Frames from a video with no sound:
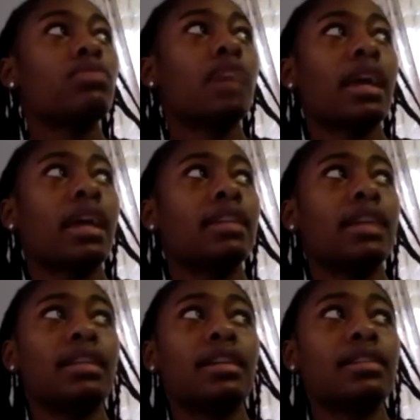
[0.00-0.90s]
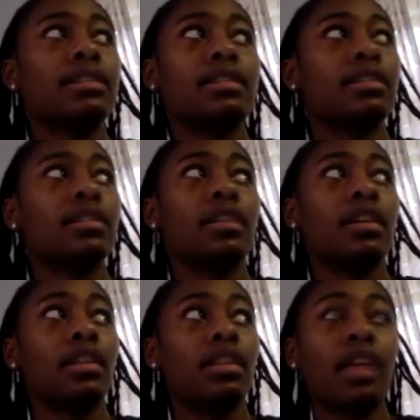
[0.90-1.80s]
Like it doesn't
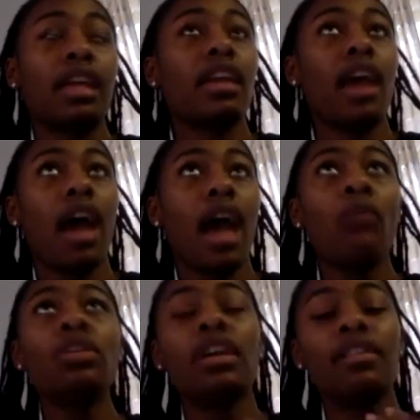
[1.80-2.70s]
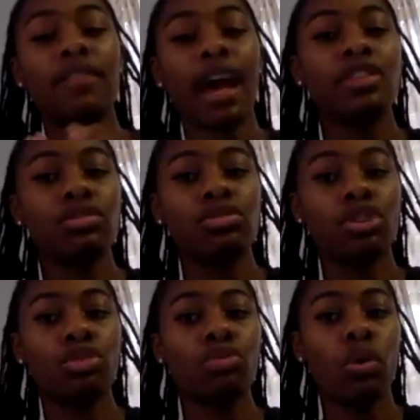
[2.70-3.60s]
like I wouldn't advise you to
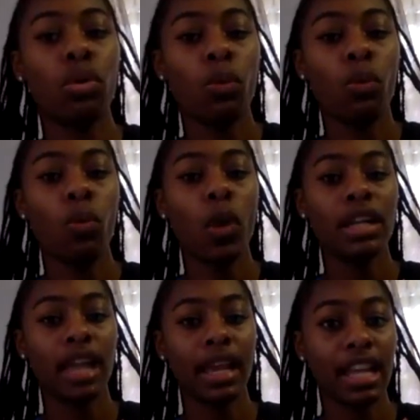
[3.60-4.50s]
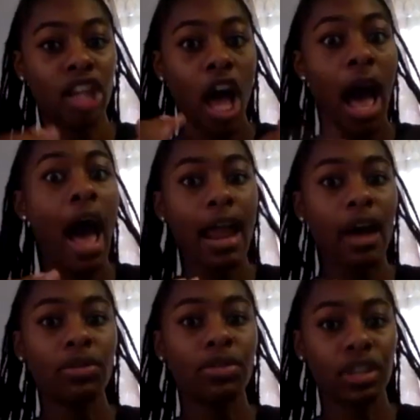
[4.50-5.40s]
do it when like it's hot
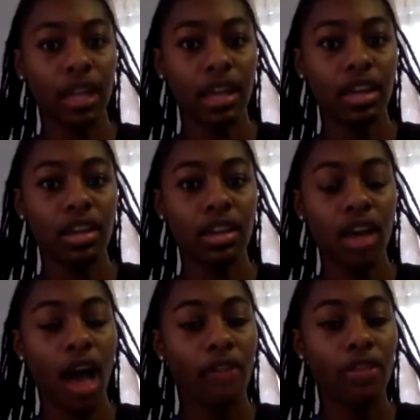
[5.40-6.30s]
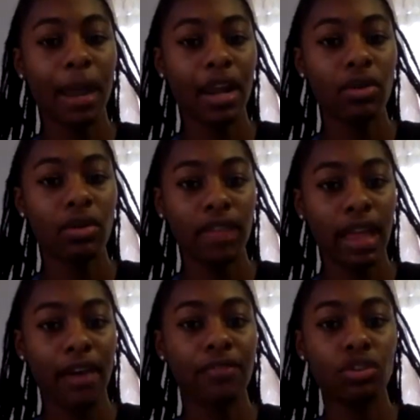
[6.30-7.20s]
out the out the microwave like
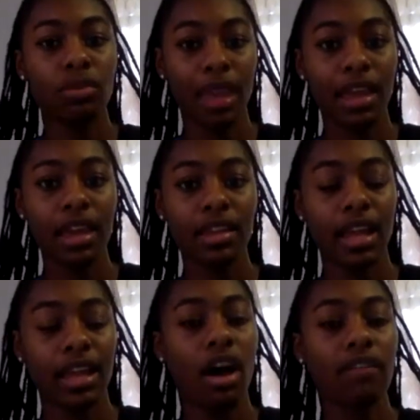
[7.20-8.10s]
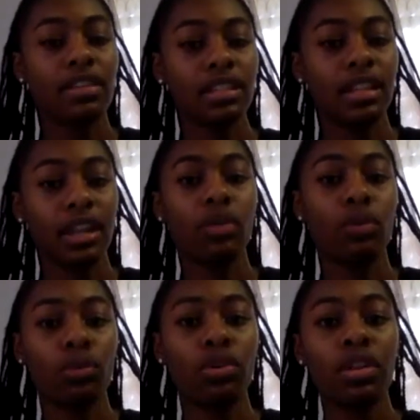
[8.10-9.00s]
after you make it. Like obviously let it
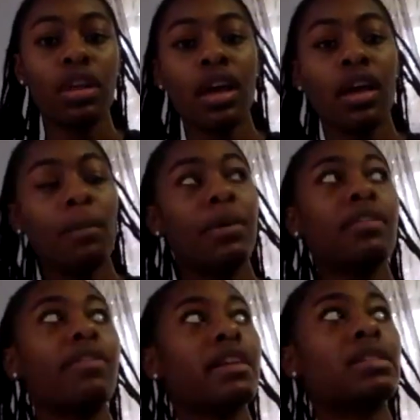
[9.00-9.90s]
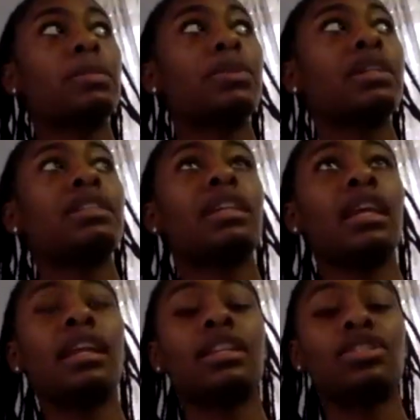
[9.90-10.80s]
cool. But if I spritz it in
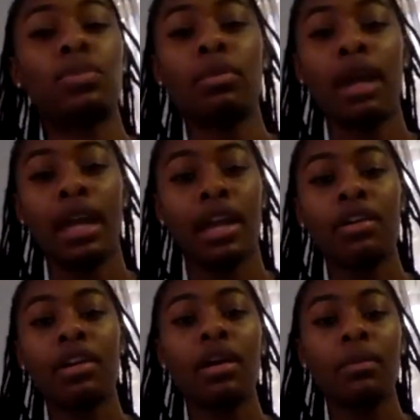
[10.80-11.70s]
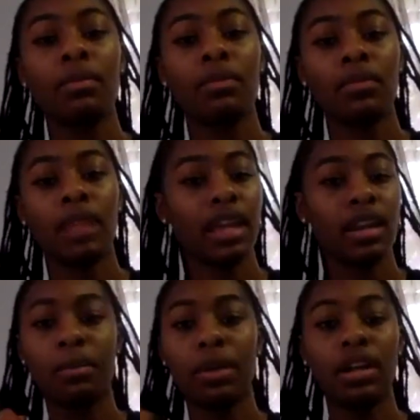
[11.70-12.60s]
and just put my hair up like in a
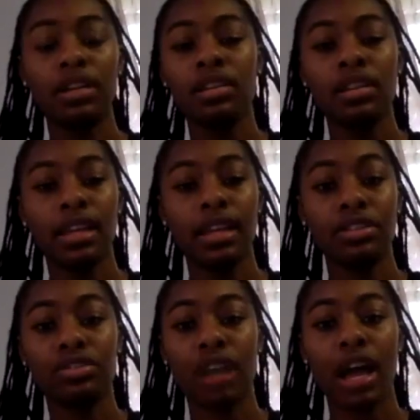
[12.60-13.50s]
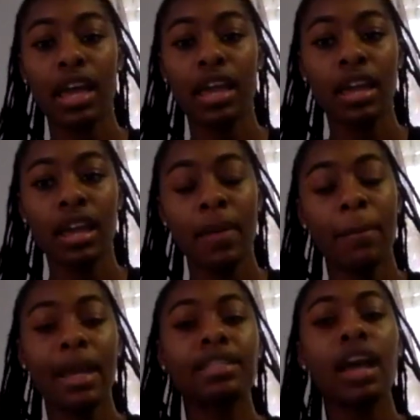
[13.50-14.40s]
bun, let it dry,
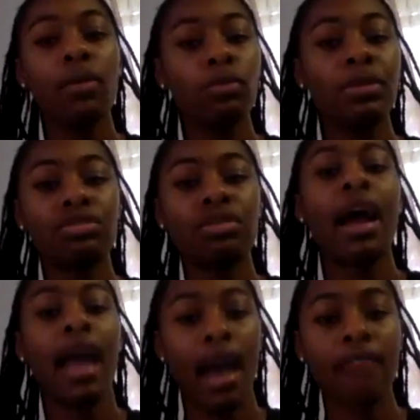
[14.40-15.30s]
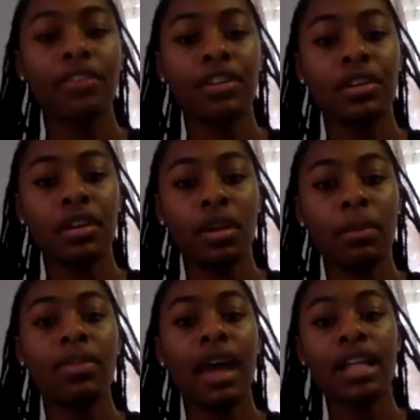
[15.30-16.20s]
my scalp will be dry after,
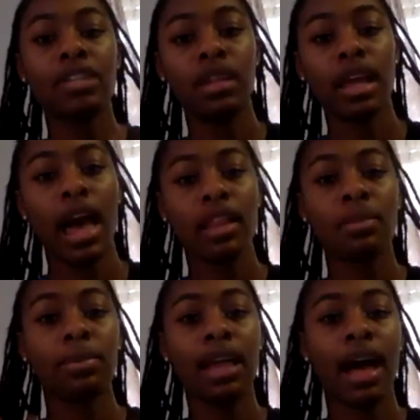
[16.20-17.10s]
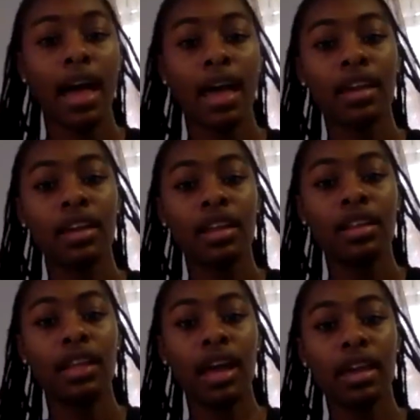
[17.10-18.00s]
but that's when like I'll apply
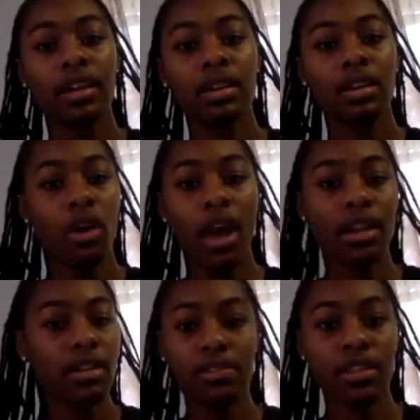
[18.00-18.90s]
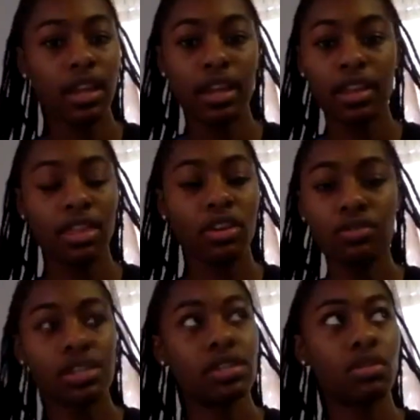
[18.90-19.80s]
like any of the
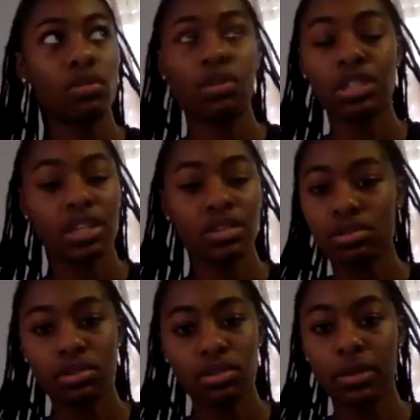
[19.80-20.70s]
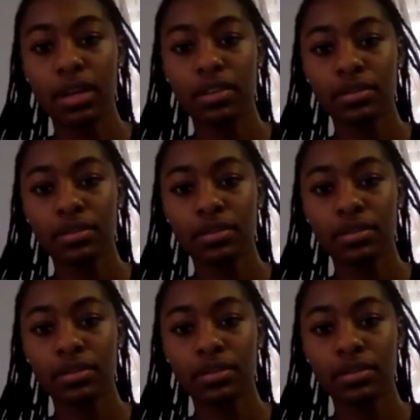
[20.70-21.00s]
greases or oils I just told you about.